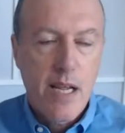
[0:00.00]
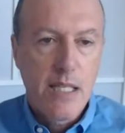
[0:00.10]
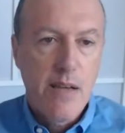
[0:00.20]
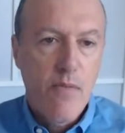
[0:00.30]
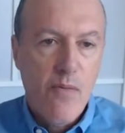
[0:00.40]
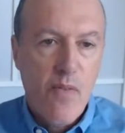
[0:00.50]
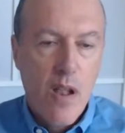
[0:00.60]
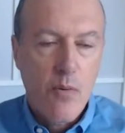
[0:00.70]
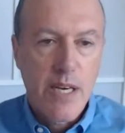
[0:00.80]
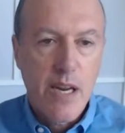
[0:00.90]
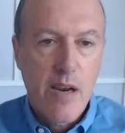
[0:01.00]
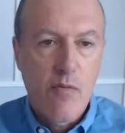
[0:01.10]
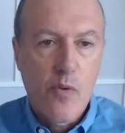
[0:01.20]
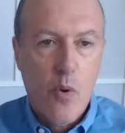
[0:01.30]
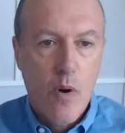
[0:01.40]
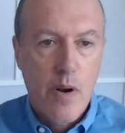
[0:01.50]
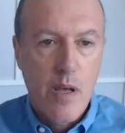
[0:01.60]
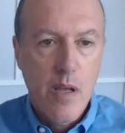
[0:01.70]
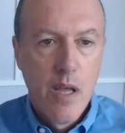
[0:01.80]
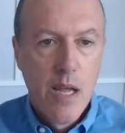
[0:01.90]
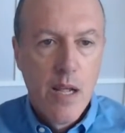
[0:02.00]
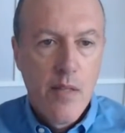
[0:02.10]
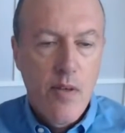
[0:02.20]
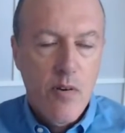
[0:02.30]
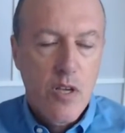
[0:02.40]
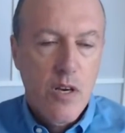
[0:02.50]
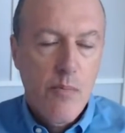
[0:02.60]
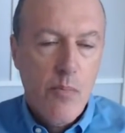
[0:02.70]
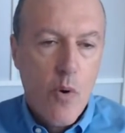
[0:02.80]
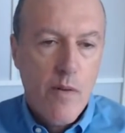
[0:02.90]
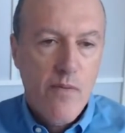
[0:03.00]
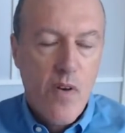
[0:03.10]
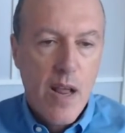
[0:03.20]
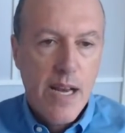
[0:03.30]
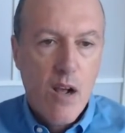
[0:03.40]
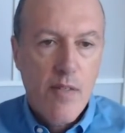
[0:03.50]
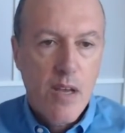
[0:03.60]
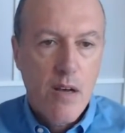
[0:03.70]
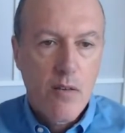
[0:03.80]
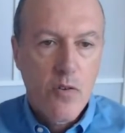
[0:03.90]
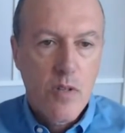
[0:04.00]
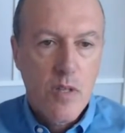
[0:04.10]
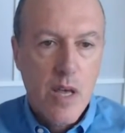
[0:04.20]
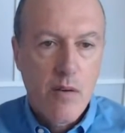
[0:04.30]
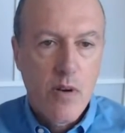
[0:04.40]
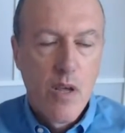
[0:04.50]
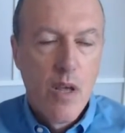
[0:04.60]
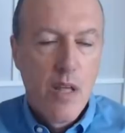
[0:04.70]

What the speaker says: and leave the following day to Florida, there's an important finding on the ultrasound.